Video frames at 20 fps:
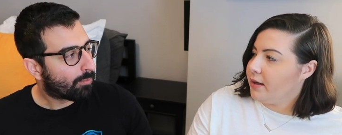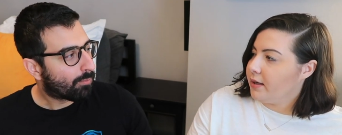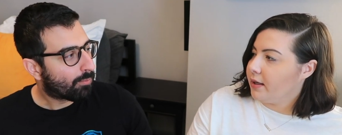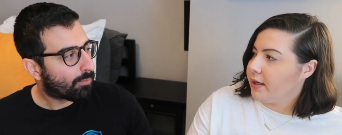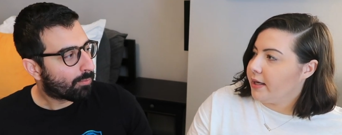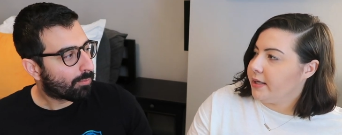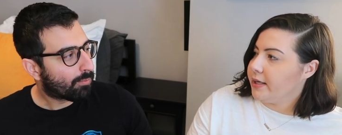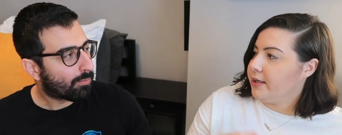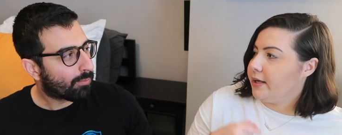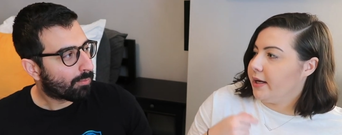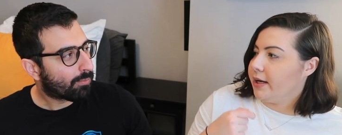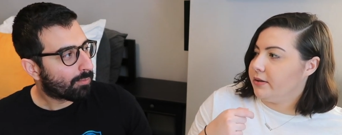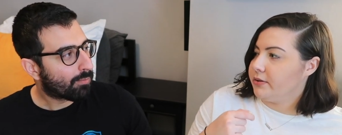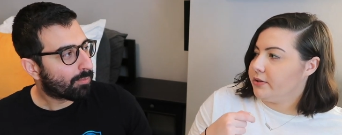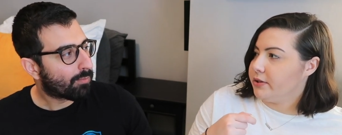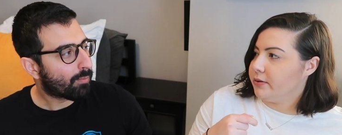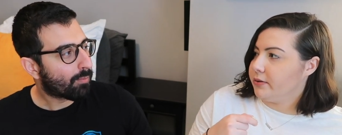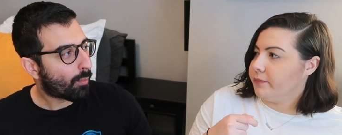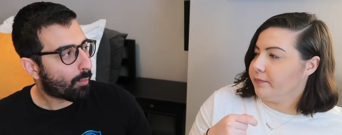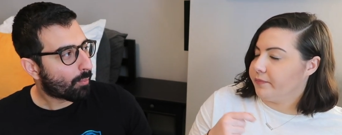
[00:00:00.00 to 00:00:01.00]
Speaker 1: in a candy cane too.
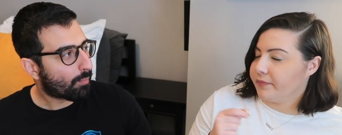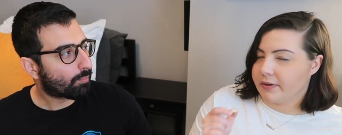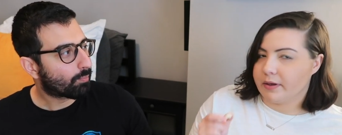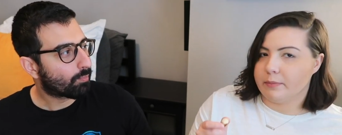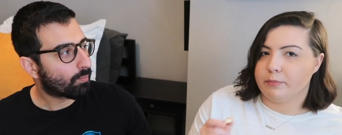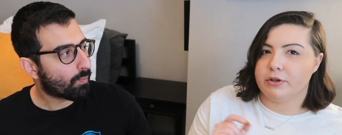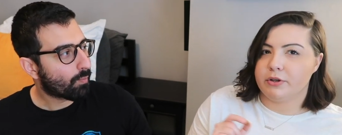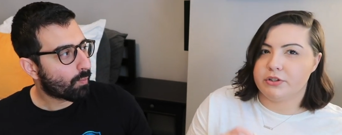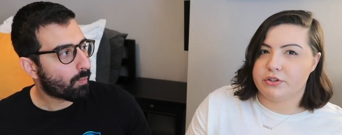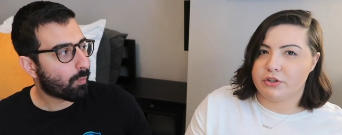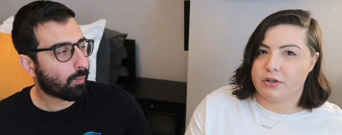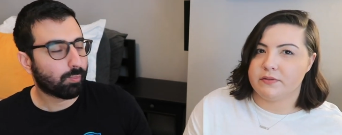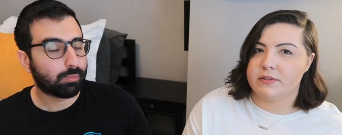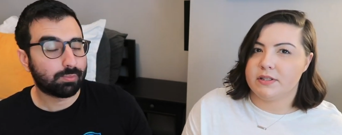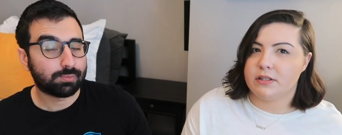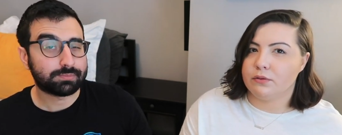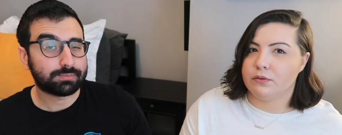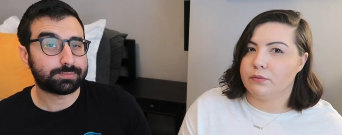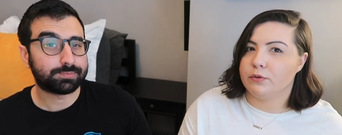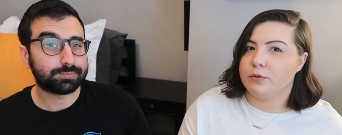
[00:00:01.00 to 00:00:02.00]
I'm pretty sure I've seen the
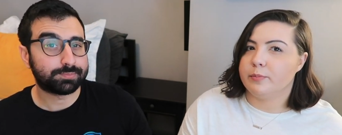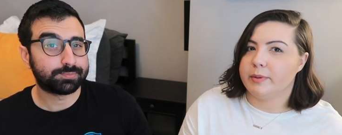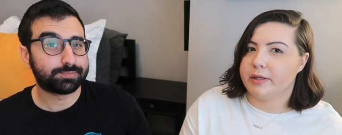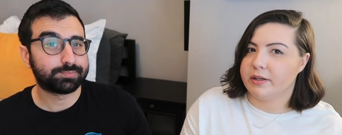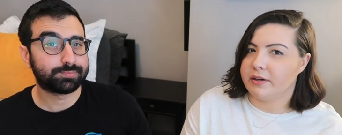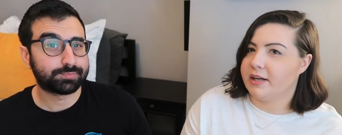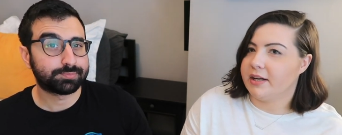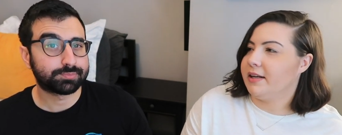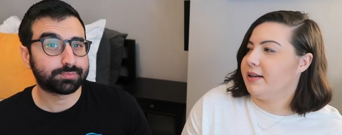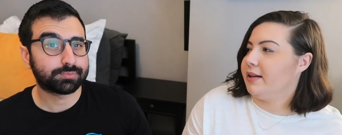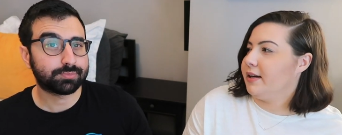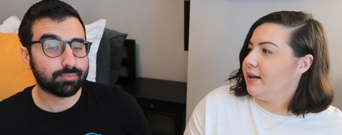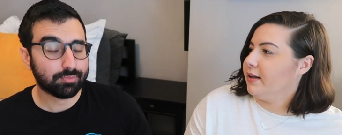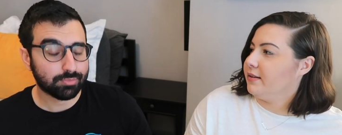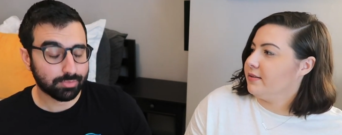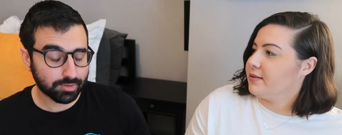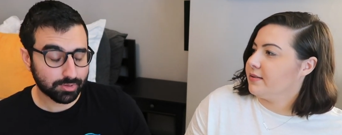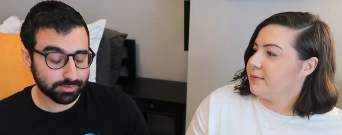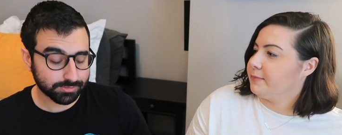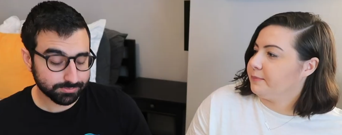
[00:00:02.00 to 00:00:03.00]
root beer candy
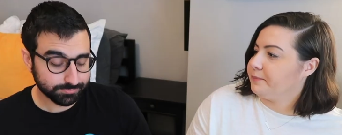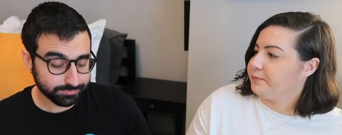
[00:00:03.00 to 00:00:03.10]
canes.